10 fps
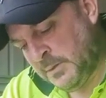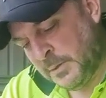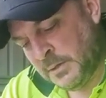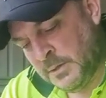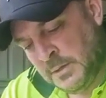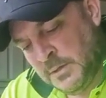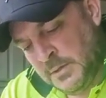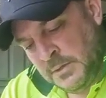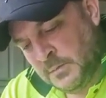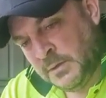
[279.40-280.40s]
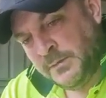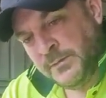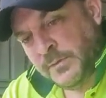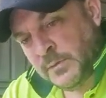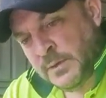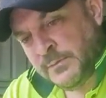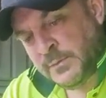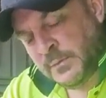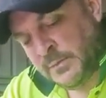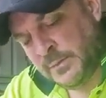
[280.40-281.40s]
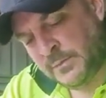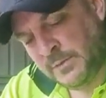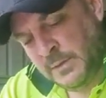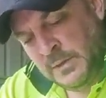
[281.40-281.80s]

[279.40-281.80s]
but whatever you feel comfortable with.